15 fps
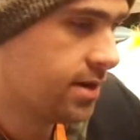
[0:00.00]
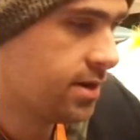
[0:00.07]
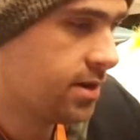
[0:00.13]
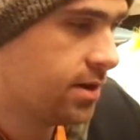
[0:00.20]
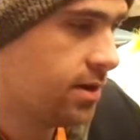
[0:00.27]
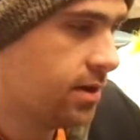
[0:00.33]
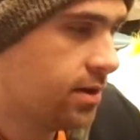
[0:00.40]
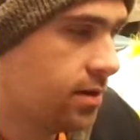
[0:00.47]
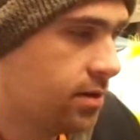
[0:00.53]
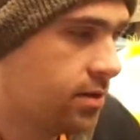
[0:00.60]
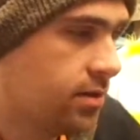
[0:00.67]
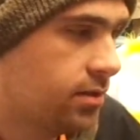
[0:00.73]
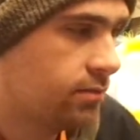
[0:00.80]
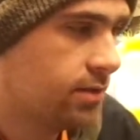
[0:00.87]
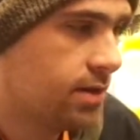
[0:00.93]

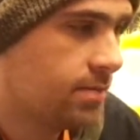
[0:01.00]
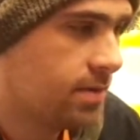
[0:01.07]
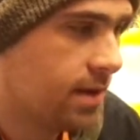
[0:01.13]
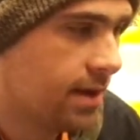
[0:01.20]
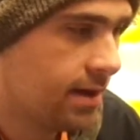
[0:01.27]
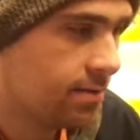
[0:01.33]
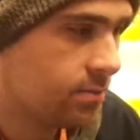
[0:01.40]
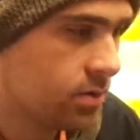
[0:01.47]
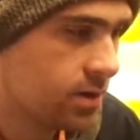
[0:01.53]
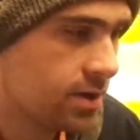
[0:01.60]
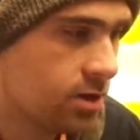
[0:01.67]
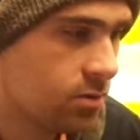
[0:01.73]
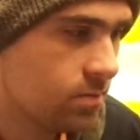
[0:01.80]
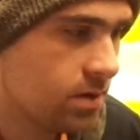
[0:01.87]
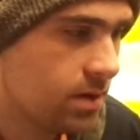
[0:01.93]
because Renamon has more
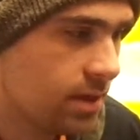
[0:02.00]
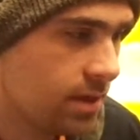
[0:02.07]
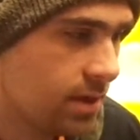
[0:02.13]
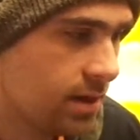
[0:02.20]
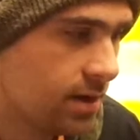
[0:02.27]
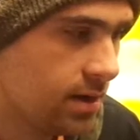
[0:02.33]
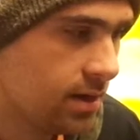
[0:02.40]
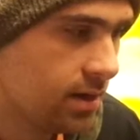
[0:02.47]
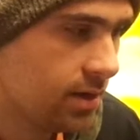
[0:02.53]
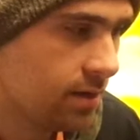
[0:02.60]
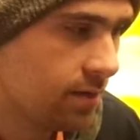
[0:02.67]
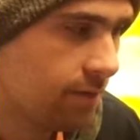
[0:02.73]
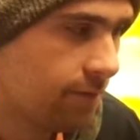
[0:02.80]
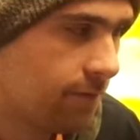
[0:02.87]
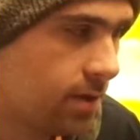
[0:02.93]
human than
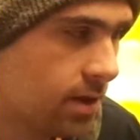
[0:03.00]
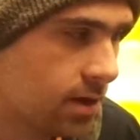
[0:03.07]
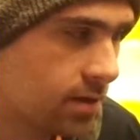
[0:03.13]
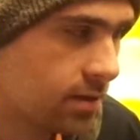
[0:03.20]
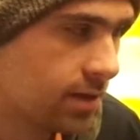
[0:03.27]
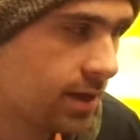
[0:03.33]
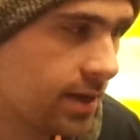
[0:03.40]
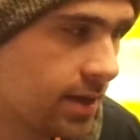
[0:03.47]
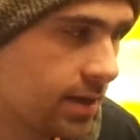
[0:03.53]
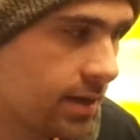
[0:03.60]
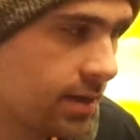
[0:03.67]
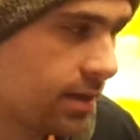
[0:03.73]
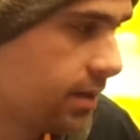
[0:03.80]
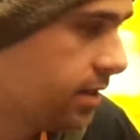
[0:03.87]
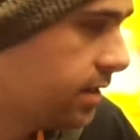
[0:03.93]
fox-like
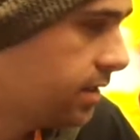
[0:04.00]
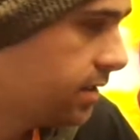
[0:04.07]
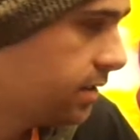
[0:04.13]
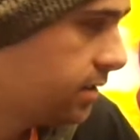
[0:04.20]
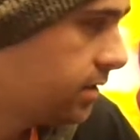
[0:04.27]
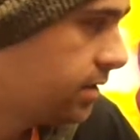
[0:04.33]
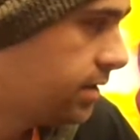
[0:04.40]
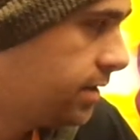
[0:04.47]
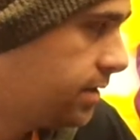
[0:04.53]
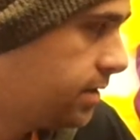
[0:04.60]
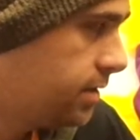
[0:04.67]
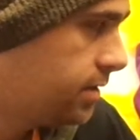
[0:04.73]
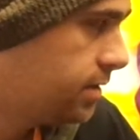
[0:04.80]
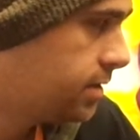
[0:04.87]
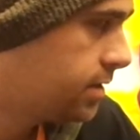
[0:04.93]

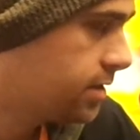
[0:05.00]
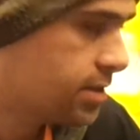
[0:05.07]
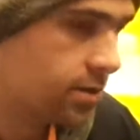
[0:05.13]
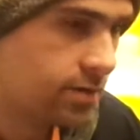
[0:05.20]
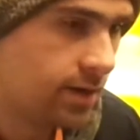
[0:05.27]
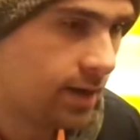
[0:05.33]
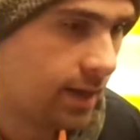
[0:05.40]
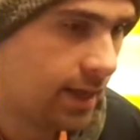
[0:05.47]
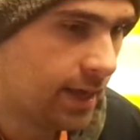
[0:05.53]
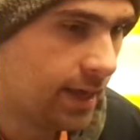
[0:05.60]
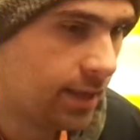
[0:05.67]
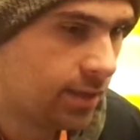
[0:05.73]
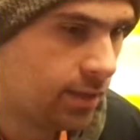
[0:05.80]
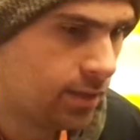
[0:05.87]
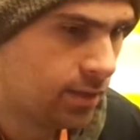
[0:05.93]
digigrade
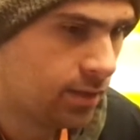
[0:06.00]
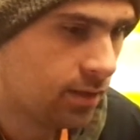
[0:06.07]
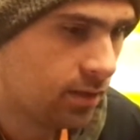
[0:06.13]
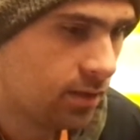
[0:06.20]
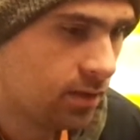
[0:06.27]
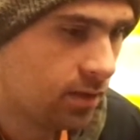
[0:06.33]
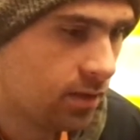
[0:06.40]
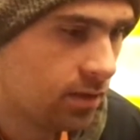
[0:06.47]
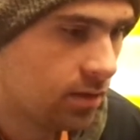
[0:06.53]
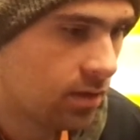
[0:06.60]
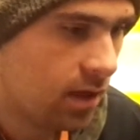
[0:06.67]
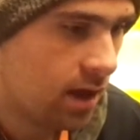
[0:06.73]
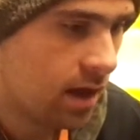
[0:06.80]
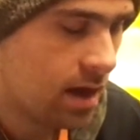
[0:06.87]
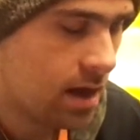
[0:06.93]
legs.
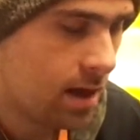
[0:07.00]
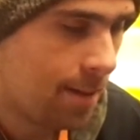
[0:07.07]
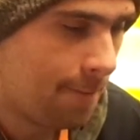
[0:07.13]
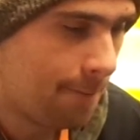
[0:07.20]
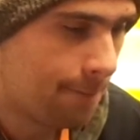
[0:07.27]
And